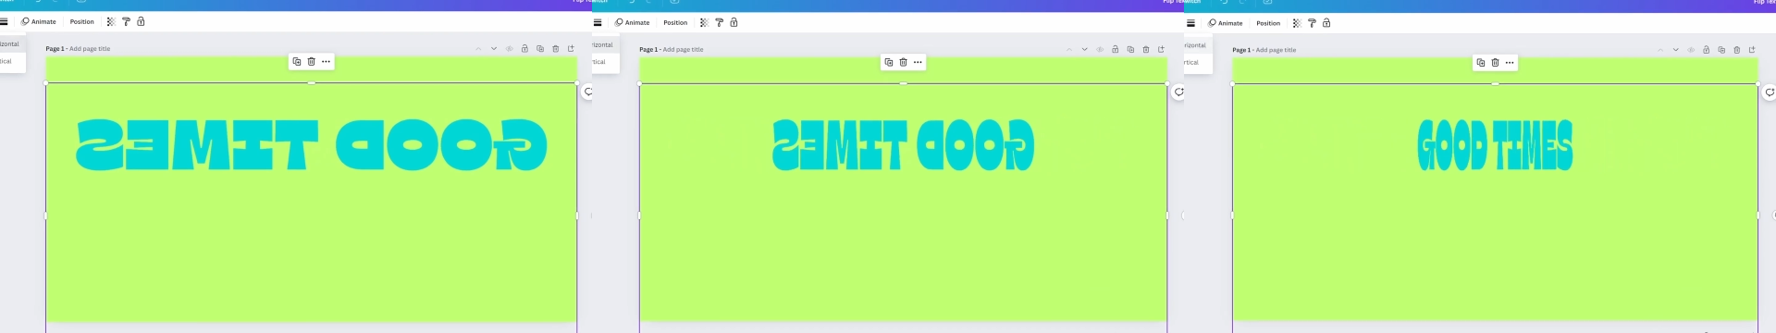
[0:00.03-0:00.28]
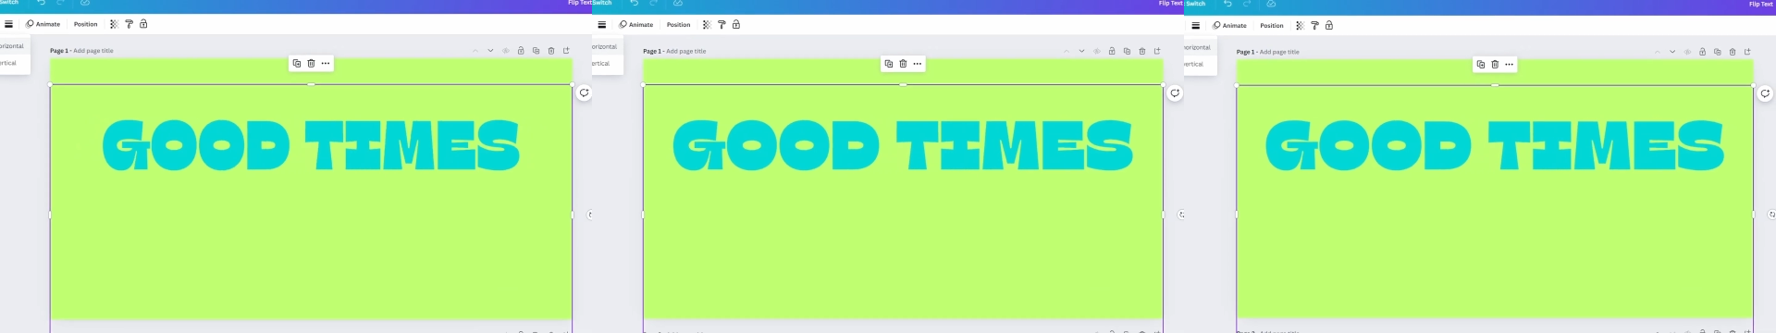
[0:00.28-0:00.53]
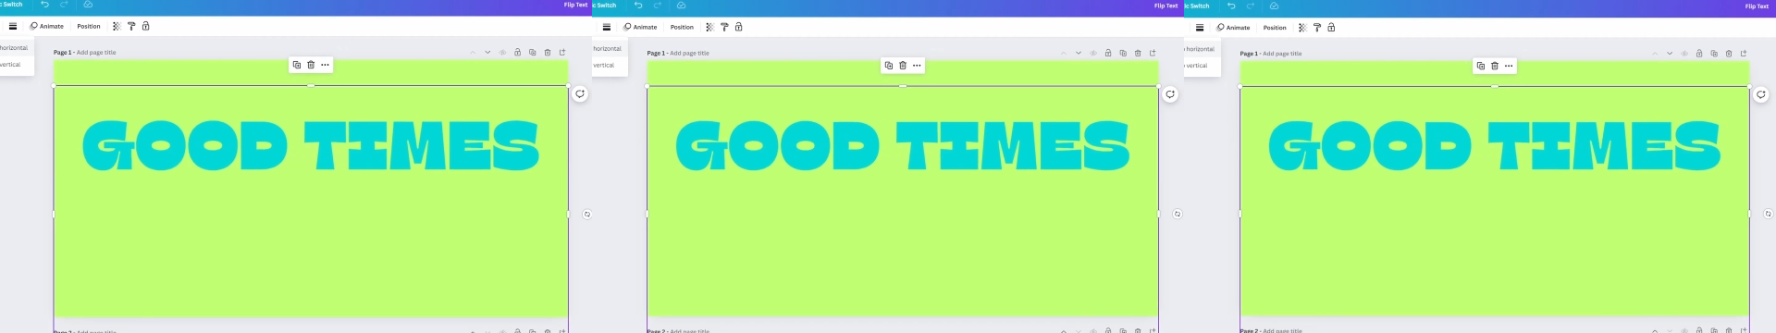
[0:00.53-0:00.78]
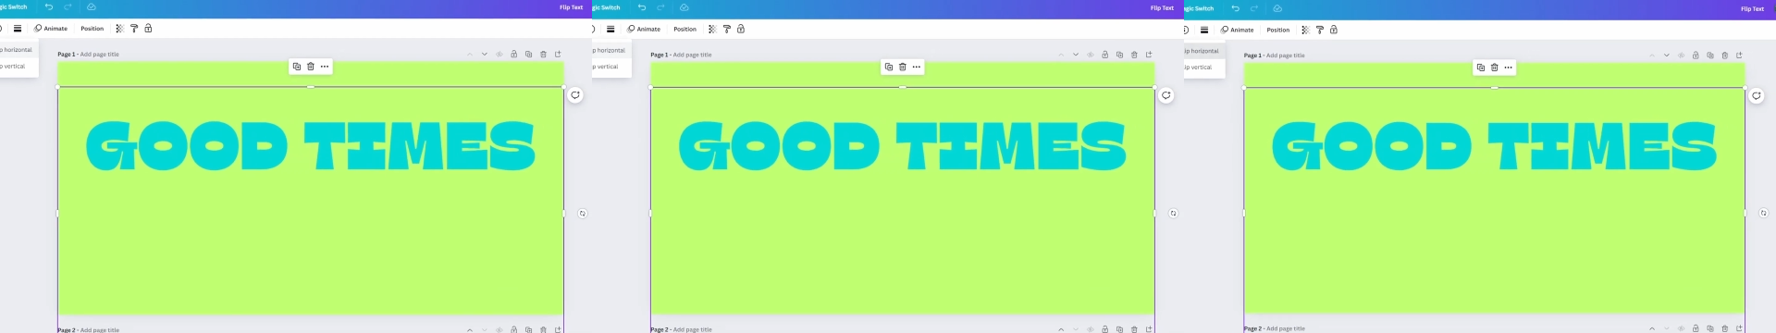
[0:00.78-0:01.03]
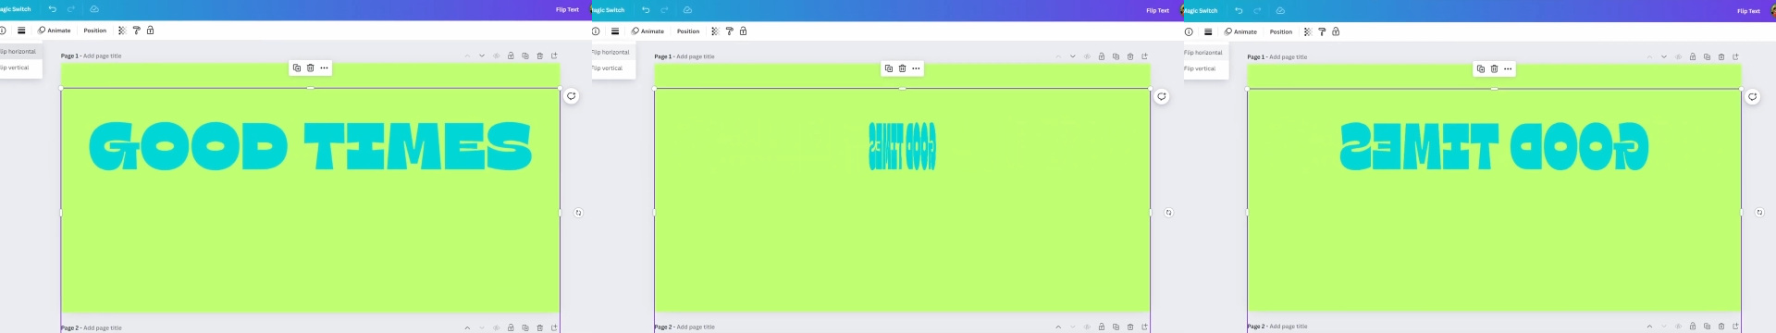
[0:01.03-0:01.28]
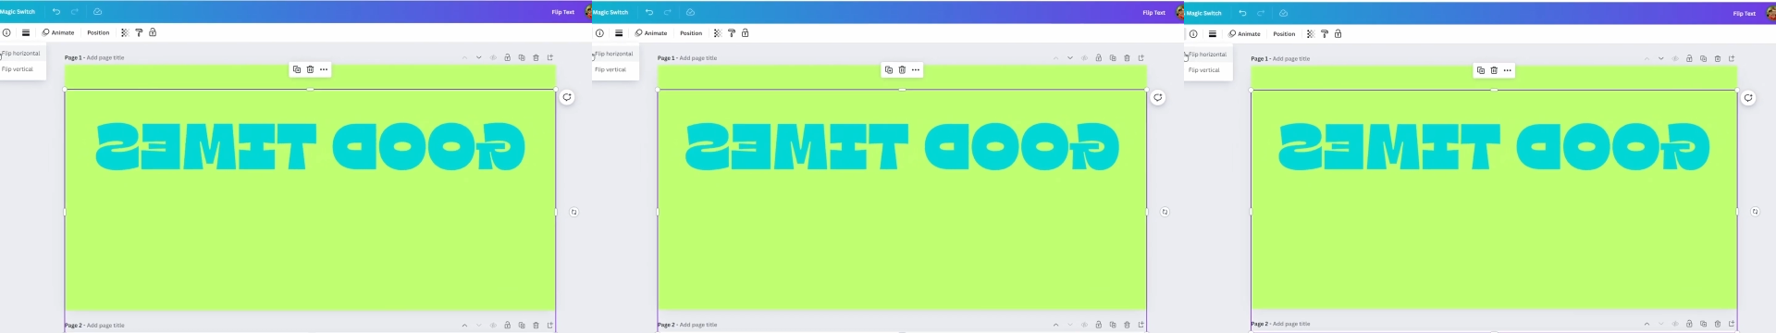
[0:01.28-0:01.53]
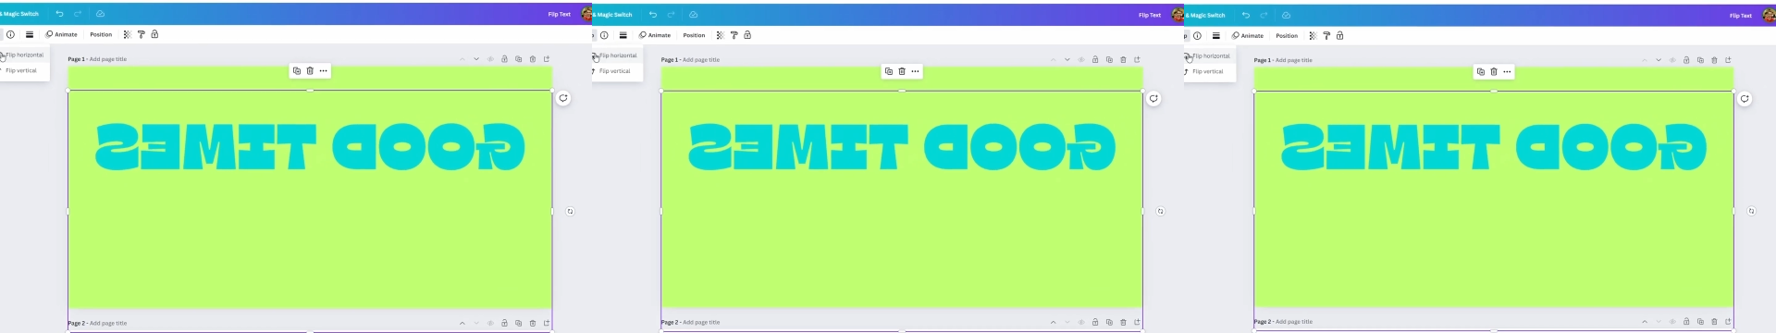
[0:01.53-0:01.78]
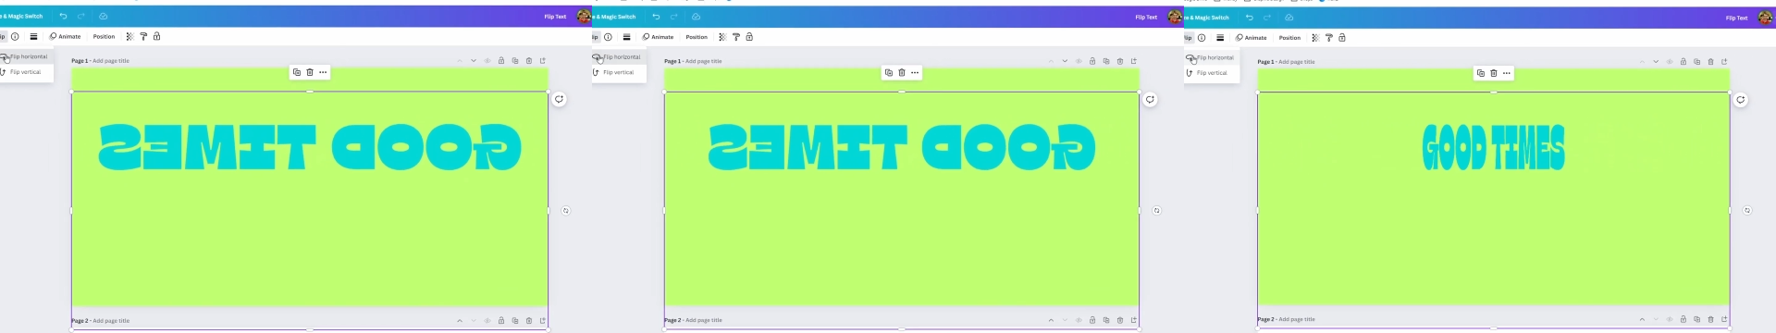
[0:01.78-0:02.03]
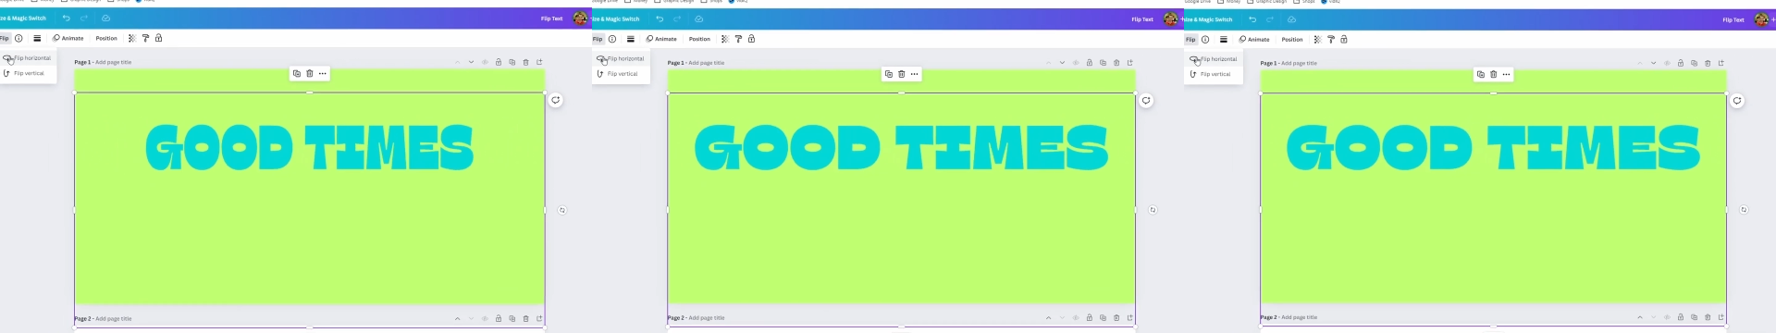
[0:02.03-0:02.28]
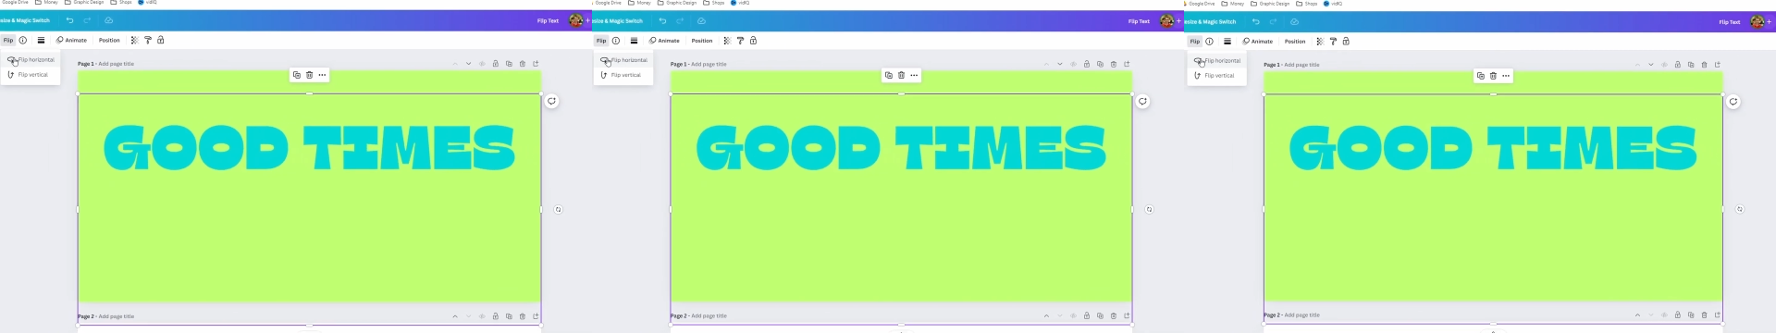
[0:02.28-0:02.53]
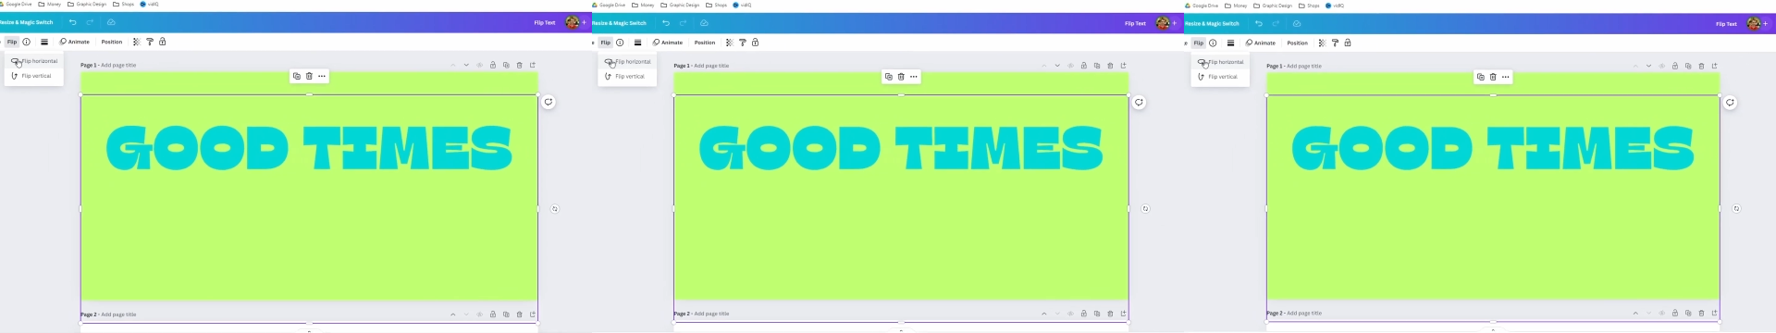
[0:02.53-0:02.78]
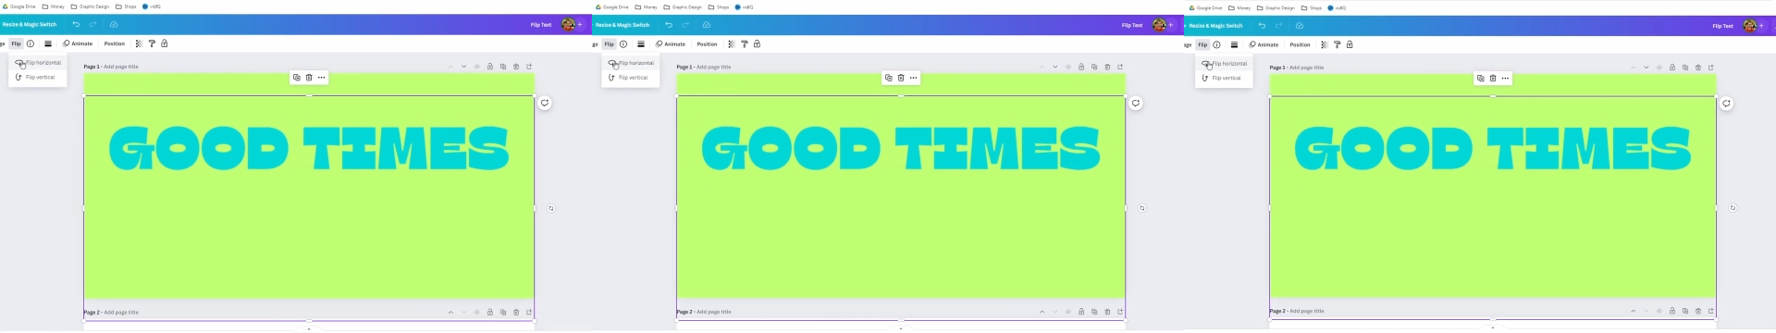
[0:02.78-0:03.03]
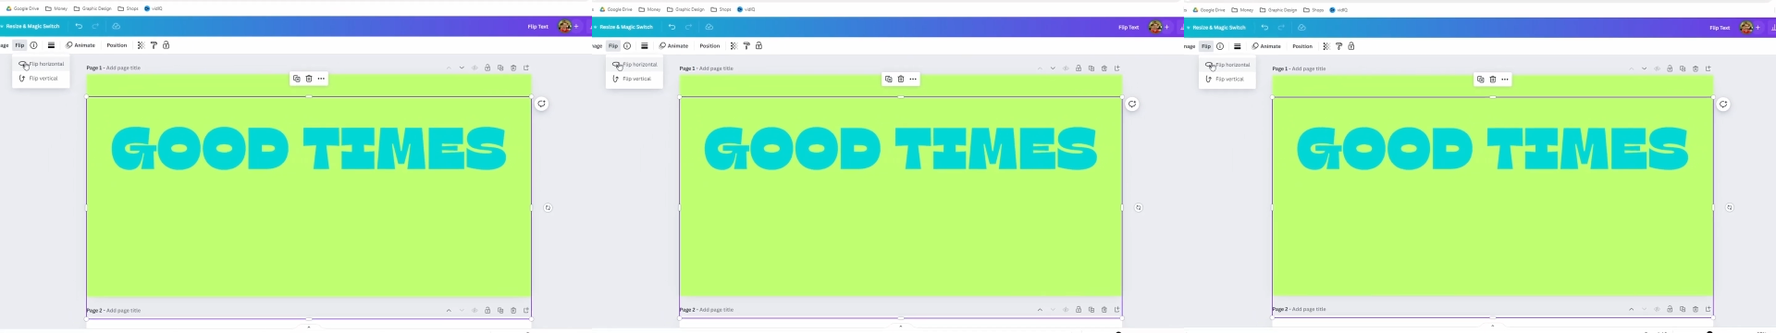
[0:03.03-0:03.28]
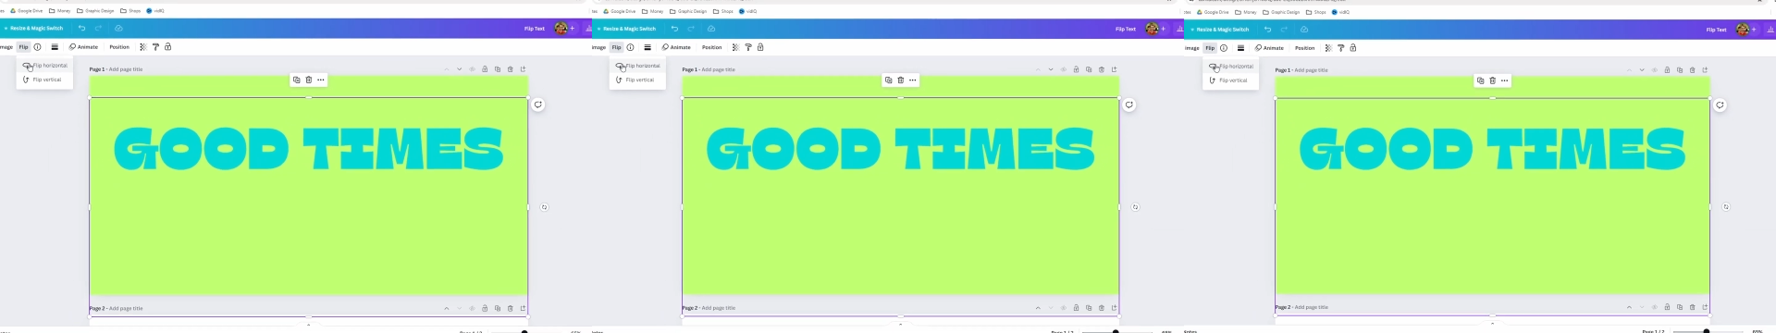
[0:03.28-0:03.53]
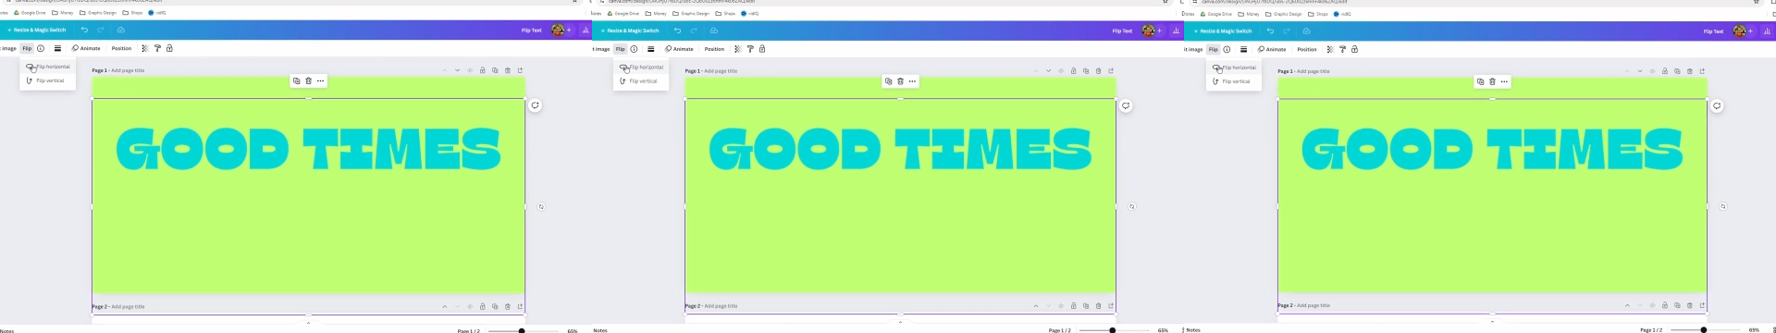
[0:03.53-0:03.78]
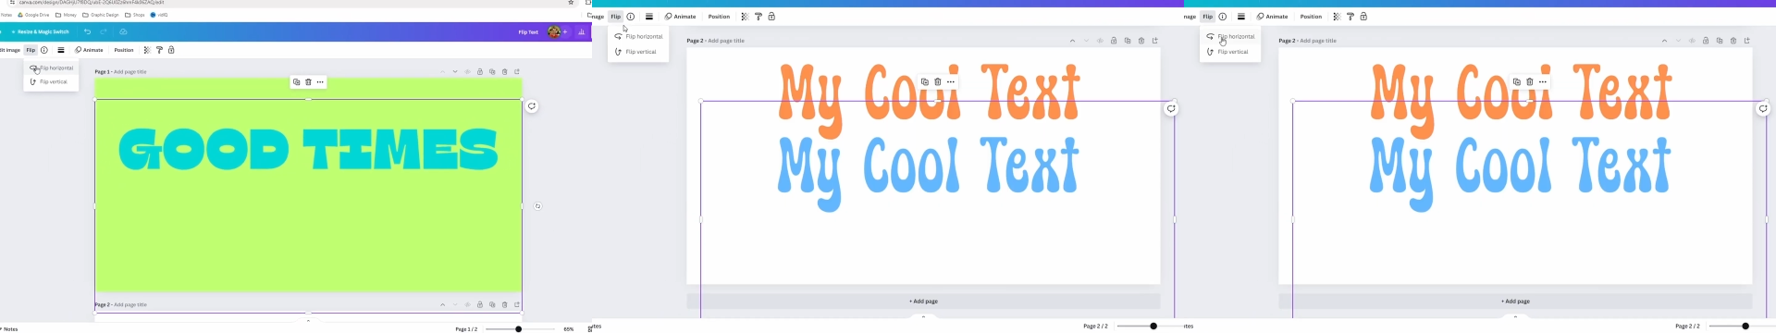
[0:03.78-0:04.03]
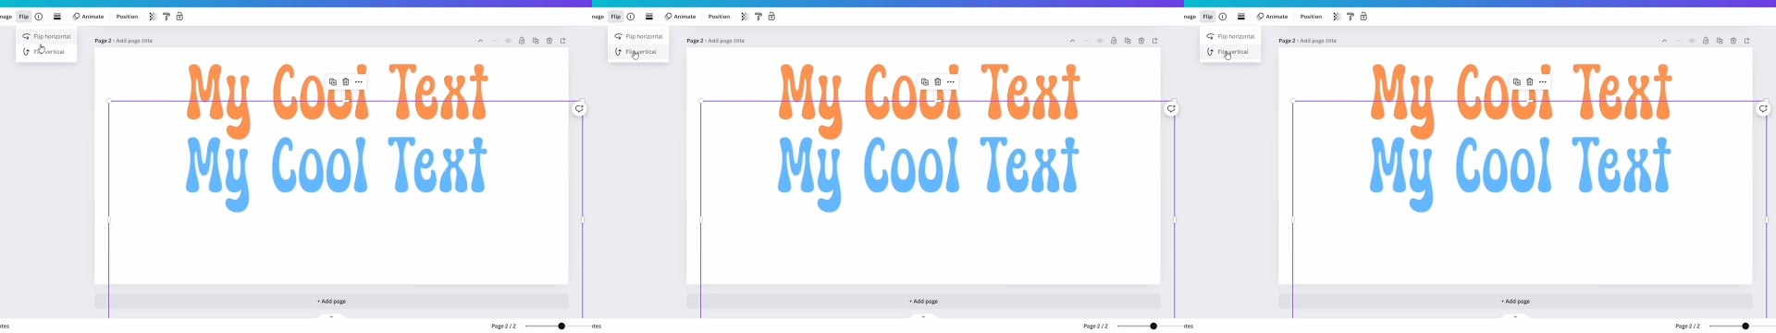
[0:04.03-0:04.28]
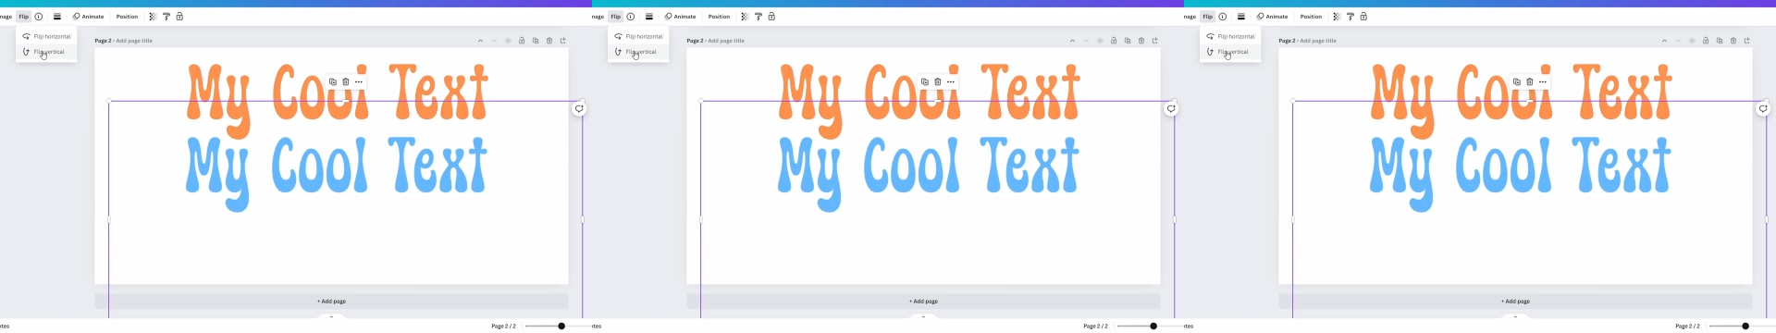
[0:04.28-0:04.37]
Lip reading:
(no speaker visible)